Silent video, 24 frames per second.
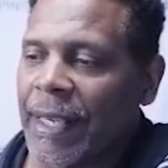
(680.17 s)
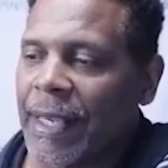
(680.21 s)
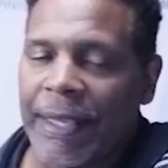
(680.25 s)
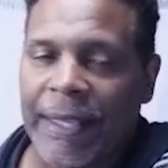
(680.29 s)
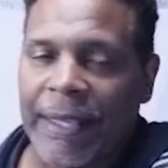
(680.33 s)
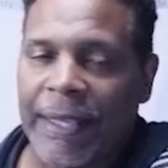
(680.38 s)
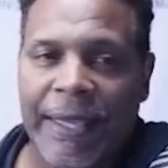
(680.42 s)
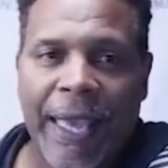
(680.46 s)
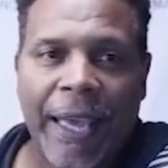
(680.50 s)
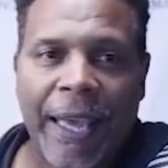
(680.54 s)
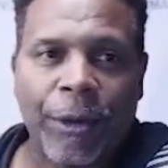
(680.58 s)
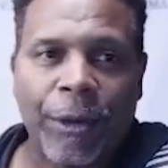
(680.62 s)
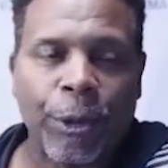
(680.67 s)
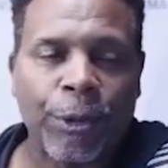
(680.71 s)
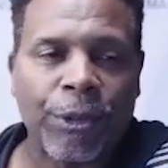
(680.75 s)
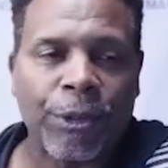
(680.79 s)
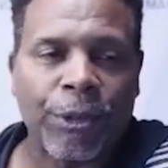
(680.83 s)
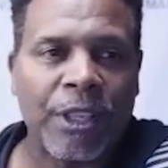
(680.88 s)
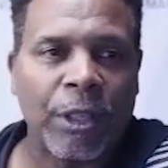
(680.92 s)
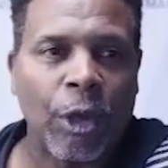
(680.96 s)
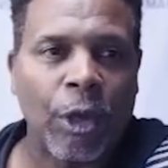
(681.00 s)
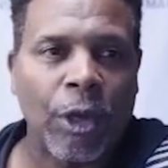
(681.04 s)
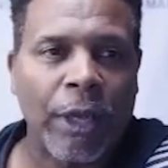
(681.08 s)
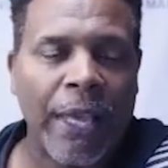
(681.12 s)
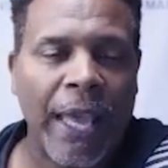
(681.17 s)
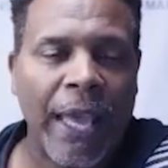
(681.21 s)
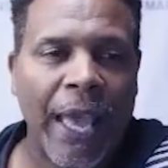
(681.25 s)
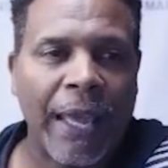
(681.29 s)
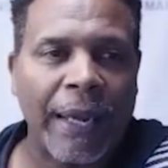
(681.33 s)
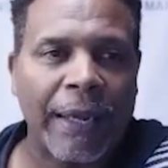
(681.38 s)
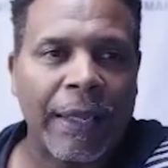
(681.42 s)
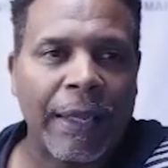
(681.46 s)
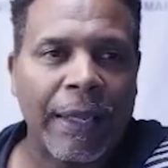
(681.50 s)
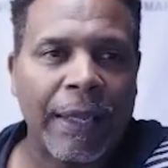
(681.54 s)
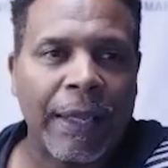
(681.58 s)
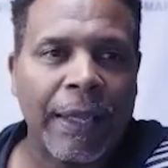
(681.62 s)
candles to look at,
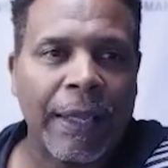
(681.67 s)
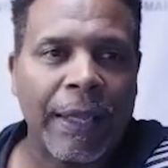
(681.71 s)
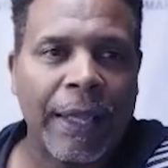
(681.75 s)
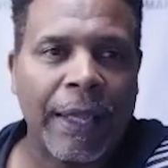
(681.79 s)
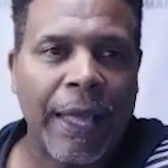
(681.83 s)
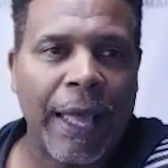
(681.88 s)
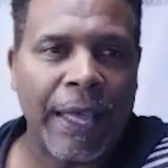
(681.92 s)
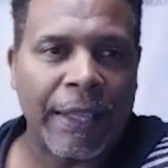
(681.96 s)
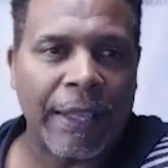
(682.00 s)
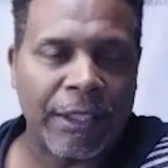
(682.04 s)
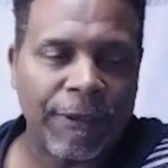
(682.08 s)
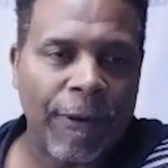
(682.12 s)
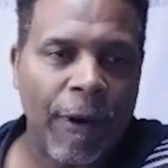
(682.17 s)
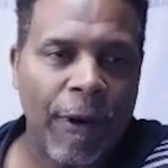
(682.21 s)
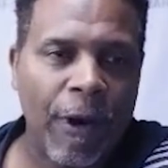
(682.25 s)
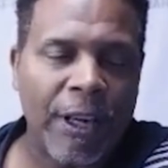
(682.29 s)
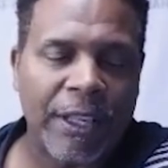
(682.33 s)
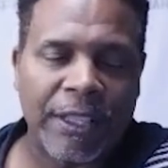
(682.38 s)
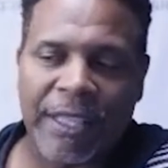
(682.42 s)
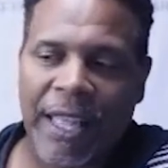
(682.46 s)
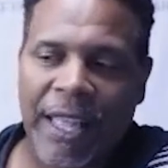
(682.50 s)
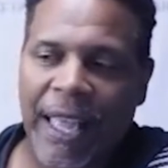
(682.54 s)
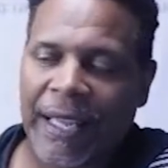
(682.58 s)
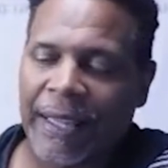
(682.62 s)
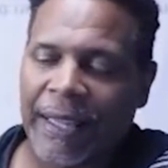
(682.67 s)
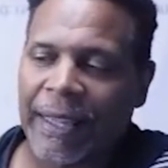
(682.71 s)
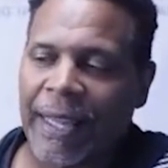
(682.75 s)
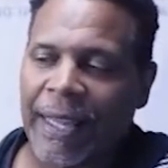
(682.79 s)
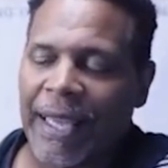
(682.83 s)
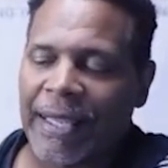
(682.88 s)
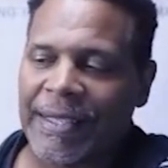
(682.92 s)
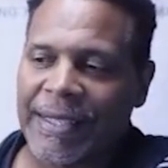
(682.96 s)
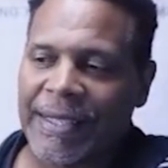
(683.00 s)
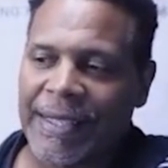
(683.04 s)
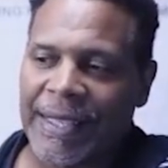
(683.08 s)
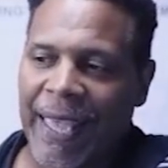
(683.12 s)
as far as like
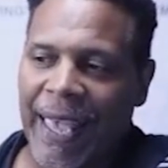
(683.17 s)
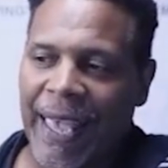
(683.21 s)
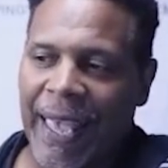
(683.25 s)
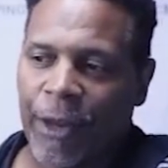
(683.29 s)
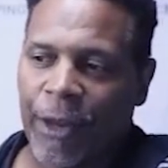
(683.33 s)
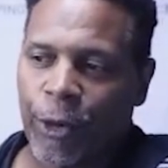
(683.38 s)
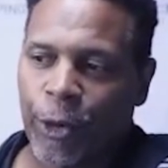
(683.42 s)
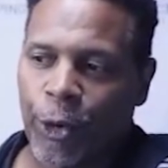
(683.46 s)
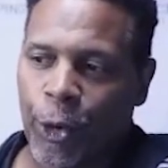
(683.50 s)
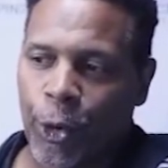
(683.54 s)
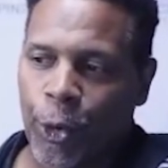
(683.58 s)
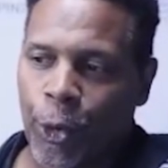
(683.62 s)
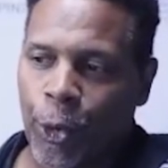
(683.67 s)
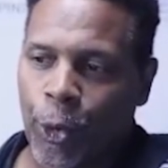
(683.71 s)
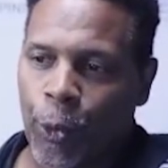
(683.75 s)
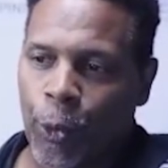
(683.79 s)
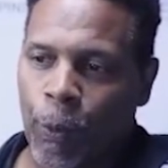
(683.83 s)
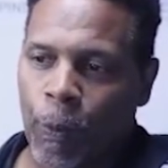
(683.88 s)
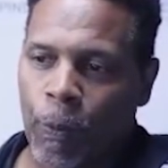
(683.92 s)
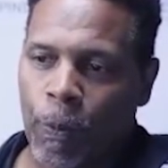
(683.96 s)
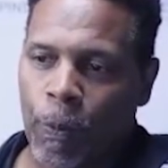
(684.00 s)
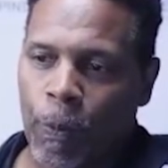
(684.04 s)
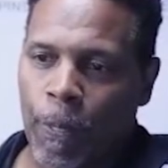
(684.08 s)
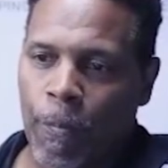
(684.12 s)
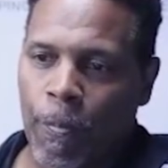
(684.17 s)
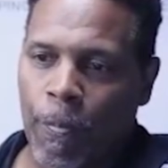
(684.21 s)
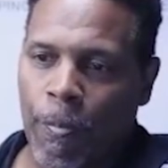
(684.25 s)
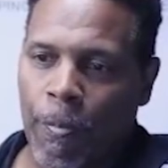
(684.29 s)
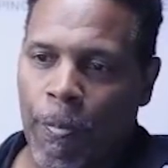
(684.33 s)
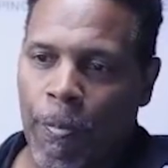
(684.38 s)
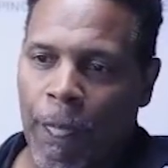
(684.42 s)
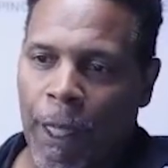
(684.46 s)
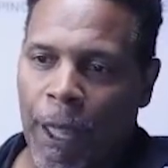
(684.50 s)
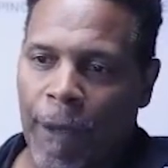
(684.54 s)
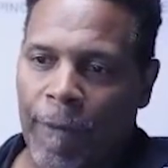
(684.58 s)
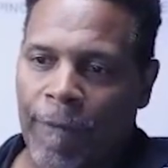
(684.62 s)
less candle
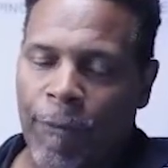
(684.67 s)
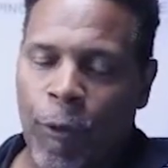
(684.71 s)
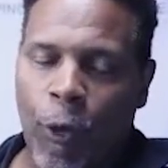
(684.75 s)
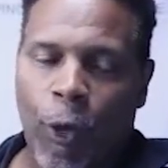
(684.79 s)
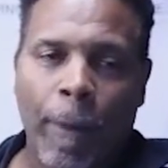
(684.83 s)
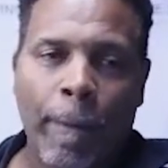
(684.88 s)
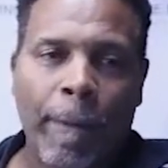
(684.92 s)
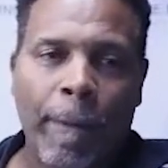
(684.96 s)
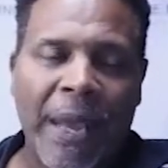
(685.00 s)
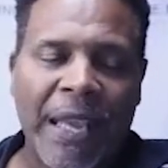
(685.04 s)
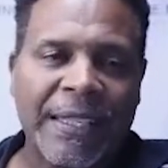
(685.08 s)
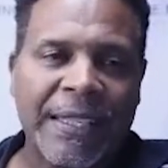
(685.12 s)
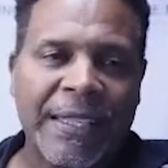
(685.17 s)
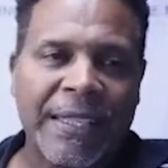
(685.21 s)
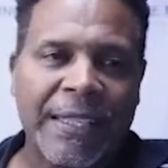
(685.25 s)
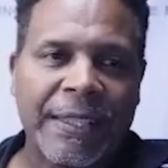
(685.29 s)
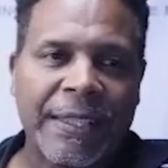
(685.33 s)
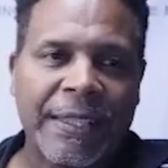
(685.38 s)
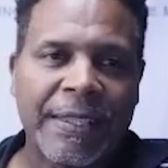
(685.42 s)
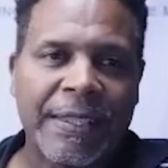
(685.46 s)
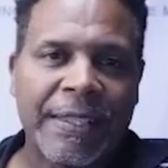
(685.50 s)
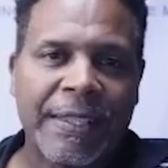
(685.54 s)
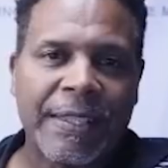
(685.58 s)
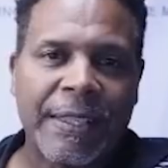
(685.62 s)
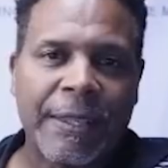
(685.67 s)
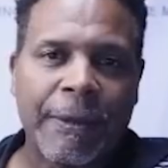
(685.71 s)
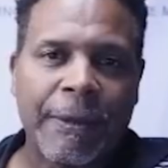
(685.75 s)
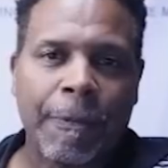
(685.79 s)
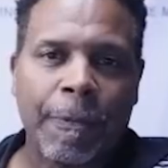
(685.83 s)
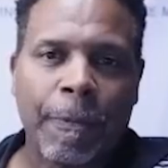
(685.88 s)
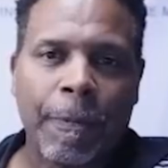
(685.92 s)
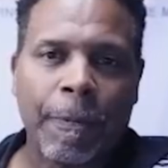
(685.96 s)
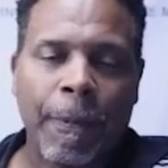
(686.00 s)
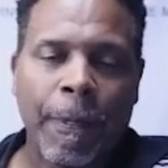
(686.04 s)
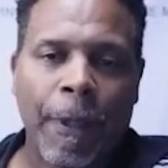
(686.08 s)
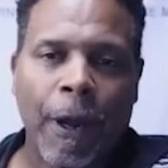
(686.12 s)
formations,
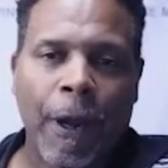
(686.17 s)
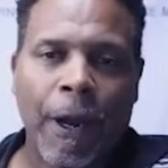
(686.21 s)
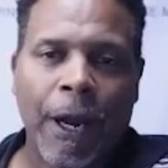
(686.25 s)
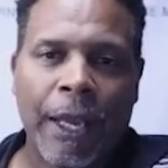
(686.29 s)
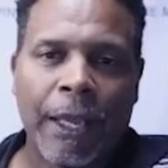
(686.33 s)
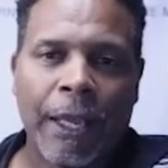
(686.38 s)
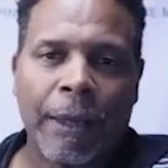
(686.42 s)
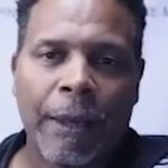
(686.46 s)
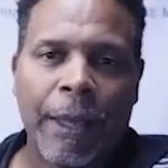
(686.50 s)
all right?